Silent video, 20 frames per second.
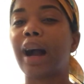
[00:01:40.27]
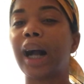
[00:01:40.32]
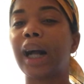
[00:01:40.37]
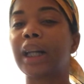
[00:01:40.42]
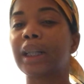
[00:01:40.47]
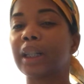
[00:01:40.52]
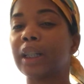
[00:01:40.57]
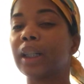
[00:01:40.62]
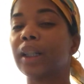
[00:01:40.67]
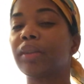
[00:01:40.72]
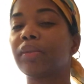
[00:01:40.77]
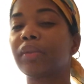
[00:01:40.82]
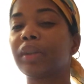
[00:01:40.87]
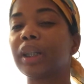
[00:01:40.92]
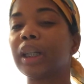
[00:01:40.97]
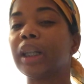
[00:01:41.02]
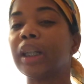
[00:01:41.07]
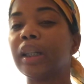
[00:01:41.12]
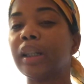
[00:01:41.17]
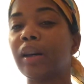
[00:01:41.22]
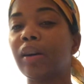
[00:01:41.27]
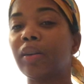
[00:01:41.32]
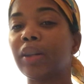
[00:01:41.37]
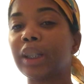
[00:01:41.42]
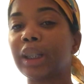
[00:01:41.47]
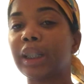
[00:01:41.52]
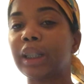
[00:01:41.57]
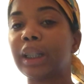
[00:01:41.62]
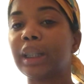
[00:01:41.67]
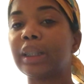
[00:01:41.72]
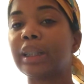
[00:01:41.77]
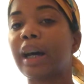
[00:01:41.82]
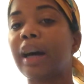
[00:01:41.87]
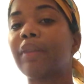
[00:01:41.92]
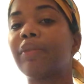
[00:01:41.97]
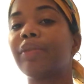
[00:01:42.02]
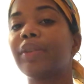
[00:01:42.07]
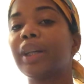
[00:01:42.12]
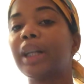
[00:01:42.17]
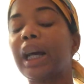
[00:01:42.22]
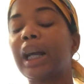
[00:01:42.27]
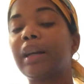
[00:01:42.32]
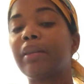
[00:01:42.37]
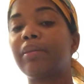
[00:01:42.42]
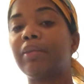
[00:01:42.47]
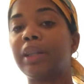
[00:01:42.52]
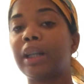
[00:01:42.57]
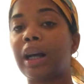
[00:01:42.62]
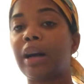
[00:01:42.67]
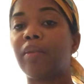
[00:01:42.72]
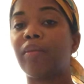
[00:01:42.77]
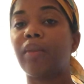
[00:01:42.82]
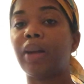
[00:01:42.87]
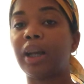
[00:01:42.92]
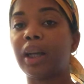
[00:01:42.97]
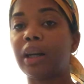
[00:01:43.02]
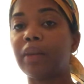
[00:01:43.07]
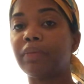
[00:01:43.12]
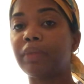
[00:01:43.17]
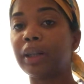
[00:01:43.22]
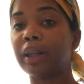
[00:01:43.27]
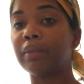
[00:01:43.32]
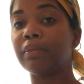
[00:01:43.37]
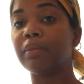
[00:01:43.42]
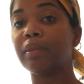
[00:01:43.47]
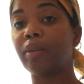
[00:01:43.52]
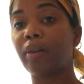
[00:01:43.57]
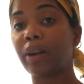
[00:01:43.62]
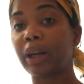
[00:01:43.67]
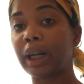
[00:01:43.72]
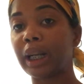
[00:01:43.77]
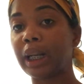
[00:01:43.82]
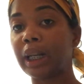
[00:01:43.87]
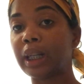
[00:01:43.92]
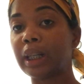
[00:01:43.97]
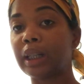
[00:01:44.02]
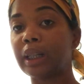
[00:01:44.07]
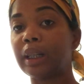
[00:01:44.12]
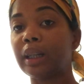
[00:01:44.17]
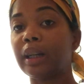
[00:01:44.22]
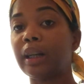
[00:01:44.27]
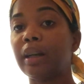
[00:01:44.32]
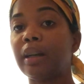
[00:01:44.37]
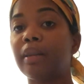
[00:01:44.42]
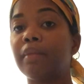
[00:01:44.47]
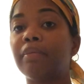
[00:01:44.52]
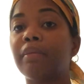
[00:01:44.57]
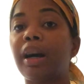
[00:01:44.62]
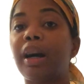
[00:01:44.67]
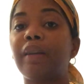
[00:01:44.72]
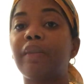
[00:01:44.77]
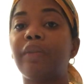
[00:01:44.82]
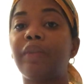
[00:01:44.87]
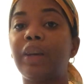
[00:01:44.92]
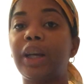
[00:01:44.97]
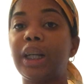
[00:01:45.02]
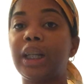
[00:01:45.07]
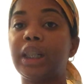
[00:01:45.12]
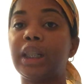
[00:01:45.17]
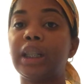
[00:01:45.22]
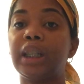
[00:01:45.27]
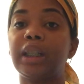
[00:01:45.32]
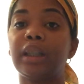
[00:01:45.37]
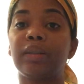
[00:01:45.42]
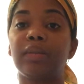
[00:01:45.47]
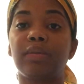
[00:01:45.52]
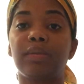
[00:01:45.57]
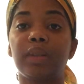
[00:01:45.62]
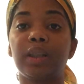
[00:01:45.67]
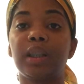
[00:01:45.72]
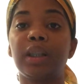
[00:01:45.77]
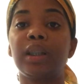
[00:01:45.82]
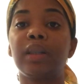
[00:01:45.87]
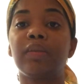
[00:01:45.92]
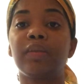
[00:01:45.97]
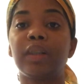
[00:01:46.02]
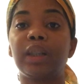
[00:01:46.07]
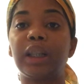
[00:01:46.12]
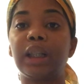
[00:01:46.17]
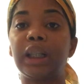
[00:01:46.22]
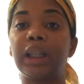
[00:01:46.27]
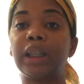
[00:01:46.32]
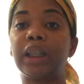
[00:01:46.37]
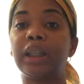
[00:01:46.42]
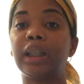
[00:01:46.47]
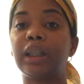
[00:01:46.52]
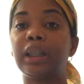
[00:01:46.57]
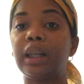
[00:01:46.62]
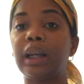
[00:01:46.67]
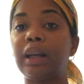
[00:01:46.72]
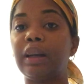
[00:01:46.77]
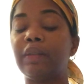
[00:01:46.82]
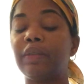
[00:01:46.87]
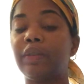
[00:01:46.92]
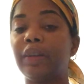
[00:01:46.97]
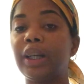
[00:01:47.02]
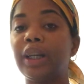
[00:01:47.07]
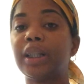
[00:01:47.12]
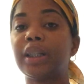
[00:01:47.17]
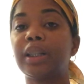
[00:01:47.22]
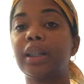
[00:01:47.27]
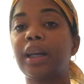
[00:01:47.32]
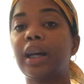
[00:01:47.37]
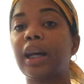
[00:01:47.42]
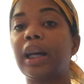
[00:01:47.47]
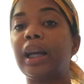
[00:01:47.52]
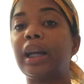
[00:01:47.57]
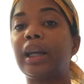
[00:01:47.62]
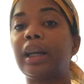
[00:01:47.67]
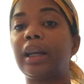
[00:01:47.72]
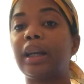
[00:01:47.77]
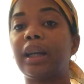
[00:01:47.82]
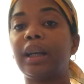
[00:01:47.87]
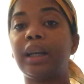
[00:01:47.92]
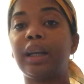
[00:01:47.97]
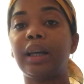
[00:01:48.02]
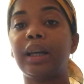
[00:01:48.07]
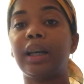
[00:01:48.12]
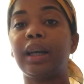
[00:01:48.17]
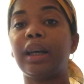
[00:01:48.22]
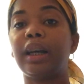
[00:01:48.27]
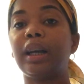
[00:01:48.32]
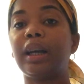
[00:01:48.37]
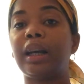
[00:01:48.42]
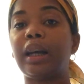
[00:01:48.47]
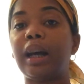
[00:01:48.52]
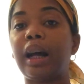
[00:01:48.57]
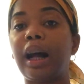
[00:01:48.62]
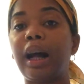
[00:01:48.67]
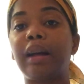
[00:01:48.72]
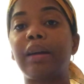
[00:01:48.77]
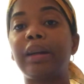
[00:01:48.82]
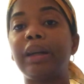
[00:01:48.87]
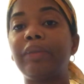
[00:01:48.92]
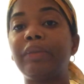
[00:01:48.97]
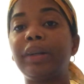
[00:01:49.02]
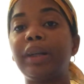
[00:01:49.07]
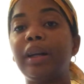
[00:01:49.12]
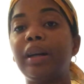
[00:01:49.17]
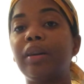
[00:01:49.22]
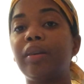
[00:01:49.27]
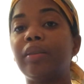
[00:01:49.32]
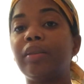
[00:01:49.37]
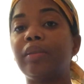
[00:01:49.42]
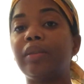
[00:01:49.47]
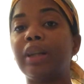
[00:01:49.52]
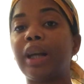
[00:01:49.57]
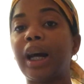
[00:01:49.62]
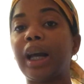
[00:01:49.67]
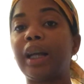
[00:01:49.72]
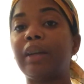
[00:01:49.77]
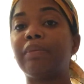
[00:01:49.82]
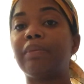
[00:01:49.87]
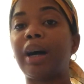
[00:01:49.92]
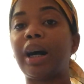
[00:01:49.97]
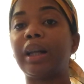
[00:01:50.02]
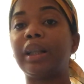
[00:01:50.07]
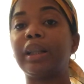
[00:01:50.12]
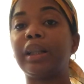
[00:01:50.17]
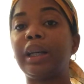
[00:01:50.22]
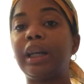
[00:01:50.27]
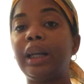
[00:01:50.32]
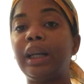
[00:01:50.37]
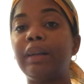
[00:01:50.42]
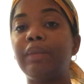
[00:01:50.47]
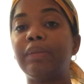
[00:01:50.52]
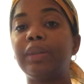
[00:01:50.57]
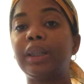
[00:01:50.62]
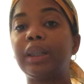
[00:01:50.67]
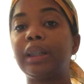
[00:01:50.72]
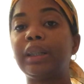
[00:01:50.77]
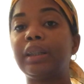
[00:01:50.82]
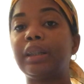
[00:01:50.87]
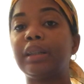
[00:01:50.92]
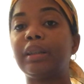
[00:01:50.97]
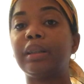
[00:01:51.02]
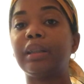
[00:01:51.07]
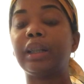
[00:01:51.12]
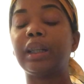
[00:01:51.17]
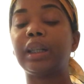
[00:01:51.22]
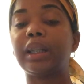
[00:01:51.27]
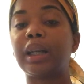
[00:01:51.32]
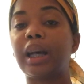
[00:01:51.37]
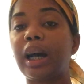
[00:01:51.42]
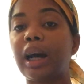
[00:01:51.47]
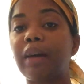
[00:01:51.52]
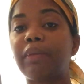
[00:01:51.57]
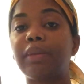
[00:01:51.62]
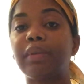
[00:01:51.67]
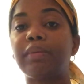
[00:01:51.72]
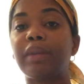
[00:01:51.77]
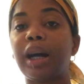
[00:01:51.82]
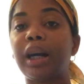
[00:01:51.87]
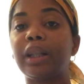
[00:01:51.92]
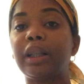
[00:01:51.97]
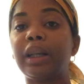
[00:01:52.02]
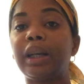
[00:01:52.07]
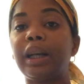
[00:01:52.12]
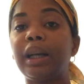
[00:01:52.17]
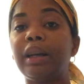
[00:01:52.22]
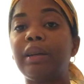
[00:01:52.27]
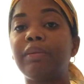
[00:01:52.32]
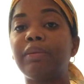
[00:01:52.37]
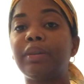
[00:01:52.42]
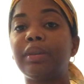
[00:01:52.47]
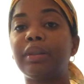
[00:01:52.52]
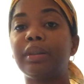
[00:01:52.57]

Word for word: i just really noticed this i feel like when i wake up in the mornings my face is really really stiff it's like i don't even know like my lips the top of my lip